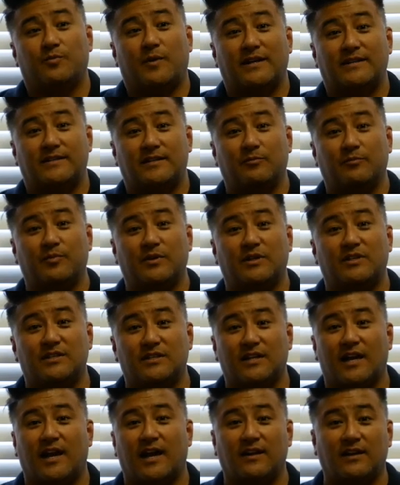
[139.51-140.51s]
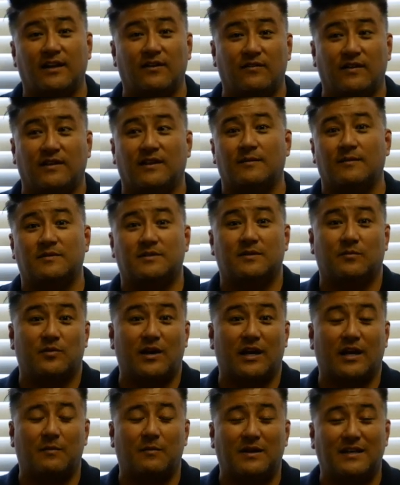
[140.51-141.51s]
by simply just kind of giving them some
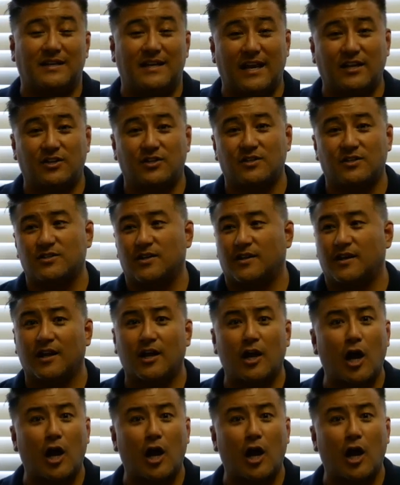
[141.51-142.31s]
recommendations on a